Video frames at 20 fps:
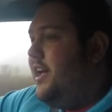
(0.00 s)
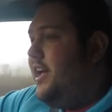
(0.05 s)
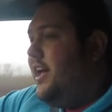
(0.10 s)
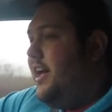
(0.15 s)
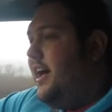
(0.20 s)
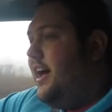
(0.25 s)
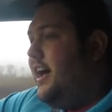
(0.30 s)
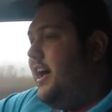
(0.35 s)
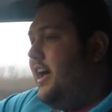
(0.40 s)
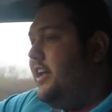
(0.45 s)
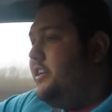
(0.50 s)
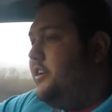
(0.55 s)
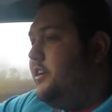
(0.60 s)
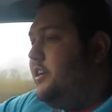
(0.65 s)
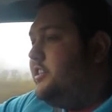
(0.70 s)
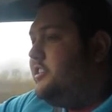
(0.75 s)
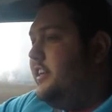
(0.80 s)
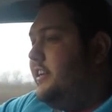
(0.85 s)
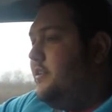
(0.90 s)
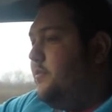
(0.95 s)
and you can
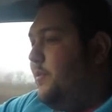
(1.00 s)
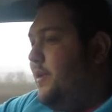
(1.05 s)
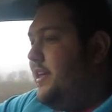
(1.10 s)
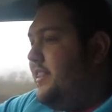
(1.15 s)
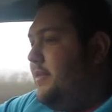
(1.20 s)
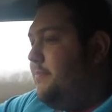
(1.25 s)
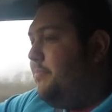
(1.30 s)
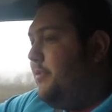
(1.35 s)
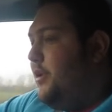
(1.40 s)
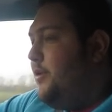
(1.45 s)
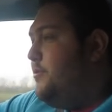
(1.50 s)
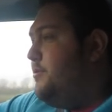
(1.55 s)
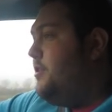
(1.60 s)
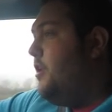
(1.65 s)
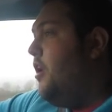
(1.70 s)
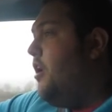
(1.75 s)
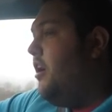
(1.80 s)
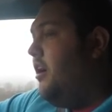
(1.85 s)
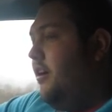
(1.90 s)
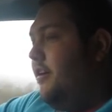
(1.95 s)
see that we're the blue
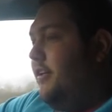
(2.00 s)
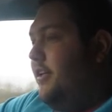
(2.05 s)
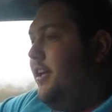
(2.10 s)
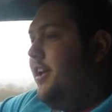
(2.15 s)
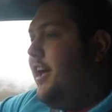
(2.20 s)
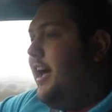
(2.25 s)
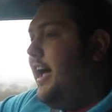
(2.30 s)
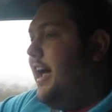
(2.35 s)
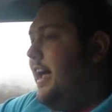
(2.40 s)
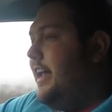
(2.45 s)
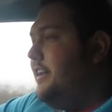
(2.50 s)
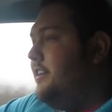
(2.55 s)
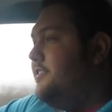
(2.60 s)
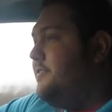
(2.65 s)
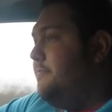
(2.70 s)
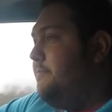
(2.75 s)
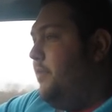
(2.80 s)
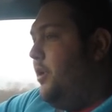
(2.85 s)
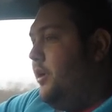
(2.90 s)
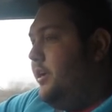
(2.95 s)
dot and
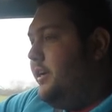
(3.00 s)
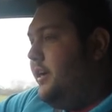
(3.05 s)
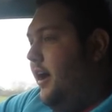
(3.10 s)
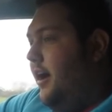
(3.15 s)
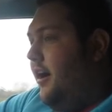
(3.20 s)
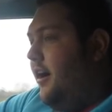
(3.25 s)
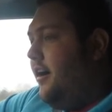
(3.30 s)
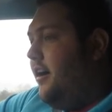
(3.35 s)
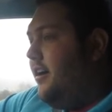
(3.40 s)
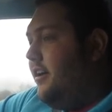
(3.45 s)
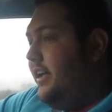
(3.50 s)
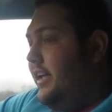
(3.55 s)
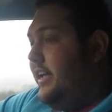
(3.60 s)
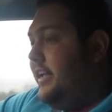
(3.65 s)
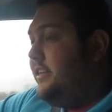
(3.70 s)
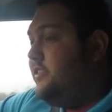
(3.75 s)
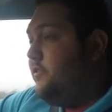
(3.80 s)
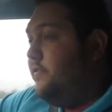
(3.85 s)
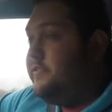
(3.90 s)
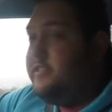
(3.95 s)
my car
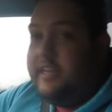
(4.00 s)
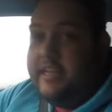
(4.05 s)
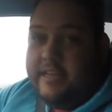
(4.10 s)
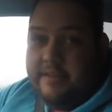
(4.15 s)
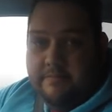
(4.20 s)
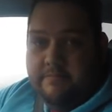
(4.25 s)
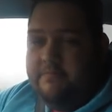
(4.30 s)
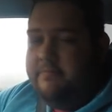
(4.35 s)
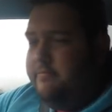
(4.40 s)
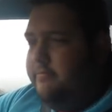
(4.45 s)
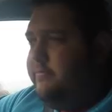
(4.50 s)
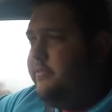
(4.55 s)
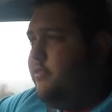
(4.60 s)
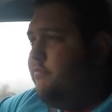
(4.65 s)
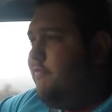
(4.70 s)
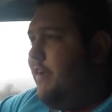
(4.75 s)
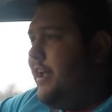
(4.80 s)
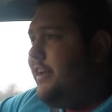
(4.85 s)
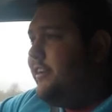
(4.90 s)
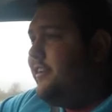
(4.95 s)
is obviously the
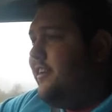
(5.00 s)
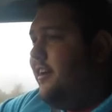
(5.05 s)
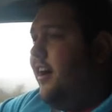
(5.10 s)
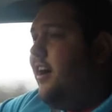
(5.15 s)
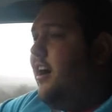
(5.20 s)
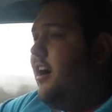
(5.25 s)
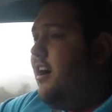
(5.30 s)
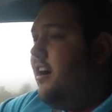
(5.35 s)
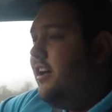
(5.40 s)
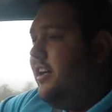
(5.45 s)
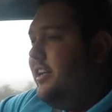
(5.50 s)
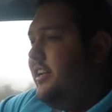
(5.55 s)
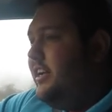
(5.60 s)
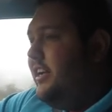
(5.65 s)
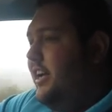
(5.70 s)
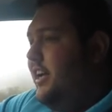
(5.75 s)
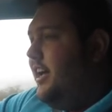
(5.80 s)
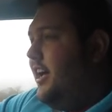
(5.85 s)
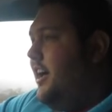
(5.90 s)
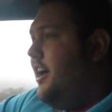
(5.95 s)
red car.
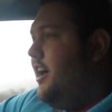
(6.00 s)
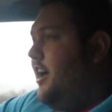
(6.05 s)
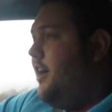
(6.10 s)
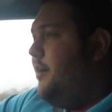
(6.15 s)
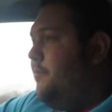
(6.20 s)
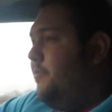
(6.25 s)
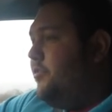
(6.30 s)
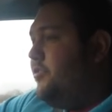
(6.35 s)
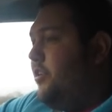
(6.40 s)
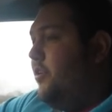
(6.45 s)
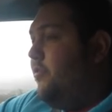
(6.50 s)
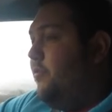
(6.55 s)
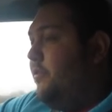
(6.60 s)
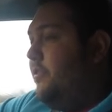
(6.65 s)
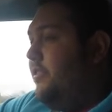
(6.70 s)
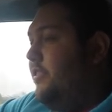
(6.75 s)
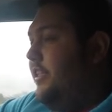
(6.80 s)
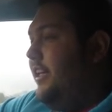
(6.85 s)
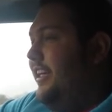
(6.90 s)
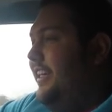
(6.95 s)
So
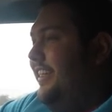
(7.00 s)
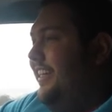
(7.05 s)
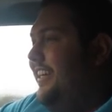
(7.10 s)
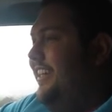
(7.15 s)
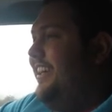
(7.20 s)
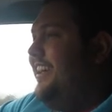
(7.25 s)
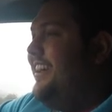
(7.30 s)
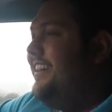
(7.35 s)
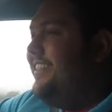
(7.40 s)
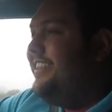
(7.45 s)
the